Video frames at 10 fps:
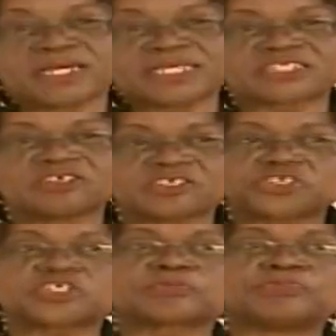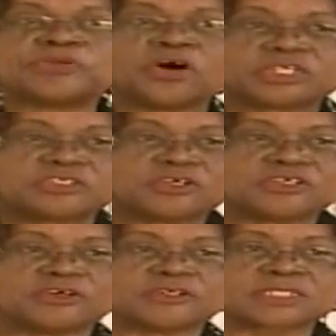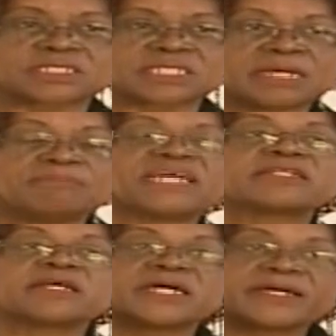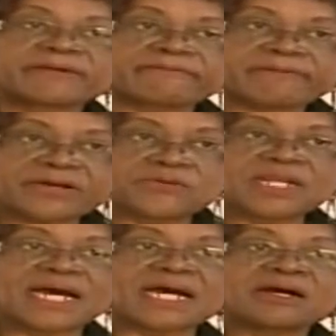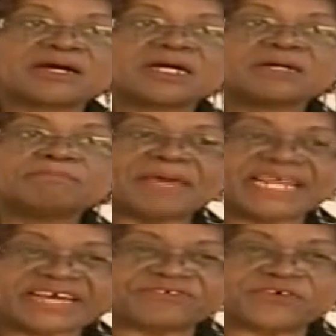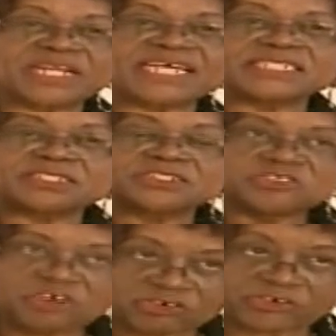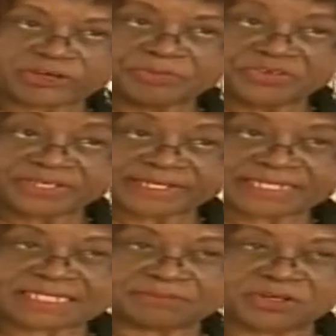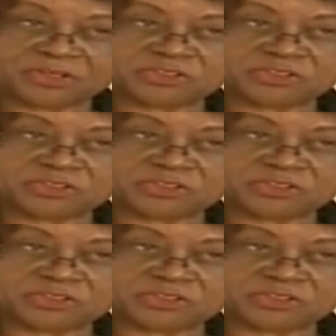is not just blood donors, but regular, benevolent, non-remunerated blood